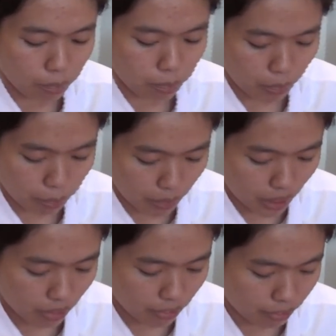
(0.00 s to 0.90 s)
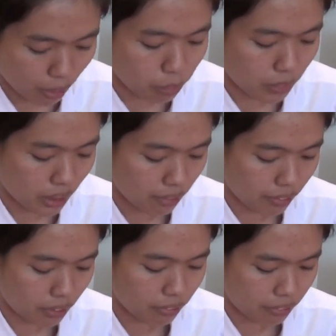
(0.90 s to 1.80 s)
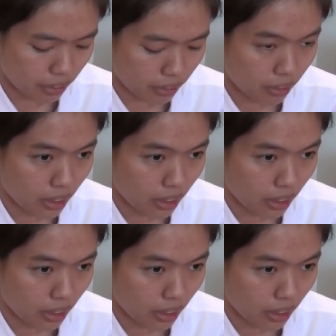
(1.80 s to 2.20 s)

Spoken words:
people from different fields.